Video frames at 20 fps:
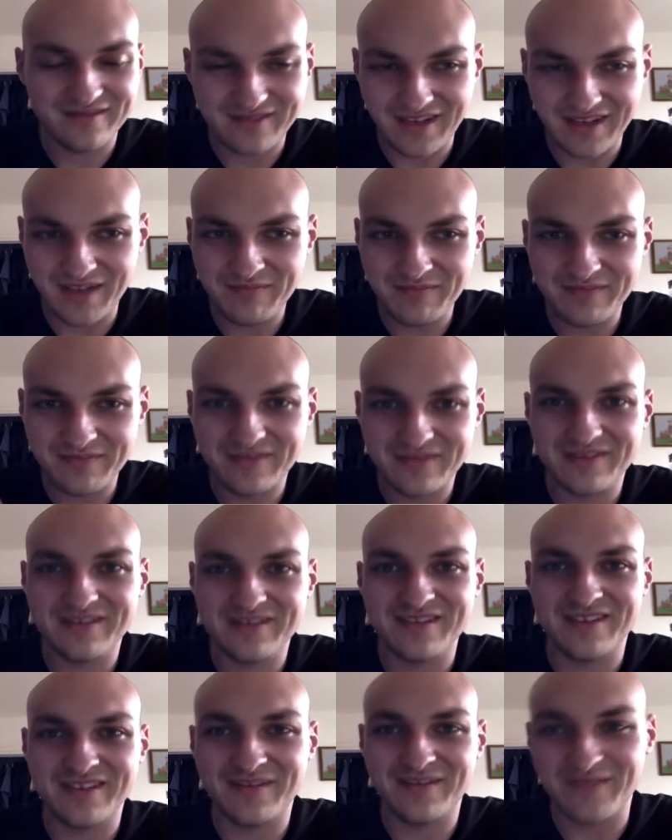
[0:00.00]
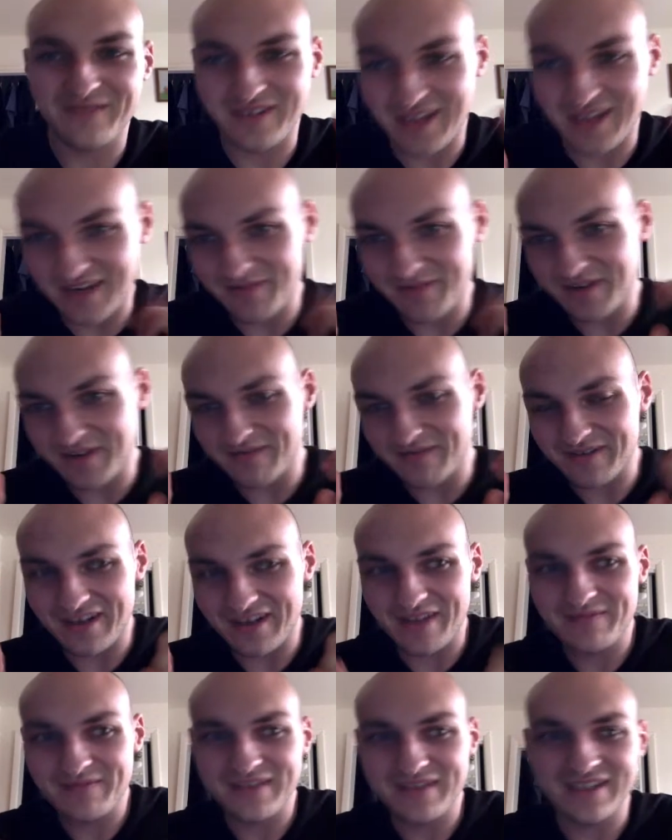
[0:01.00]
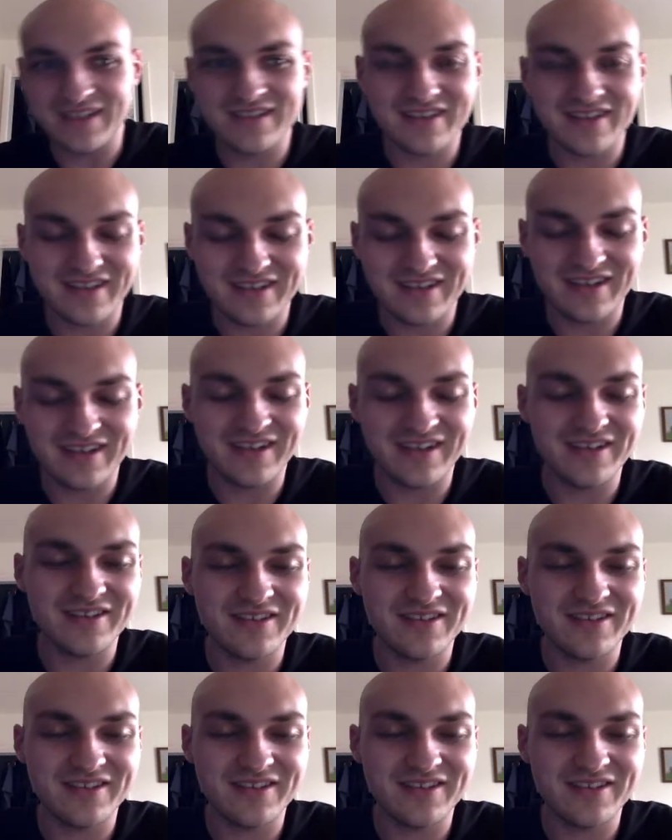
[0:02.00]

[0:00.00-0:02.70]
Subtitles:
em- for lack of a better word, empties the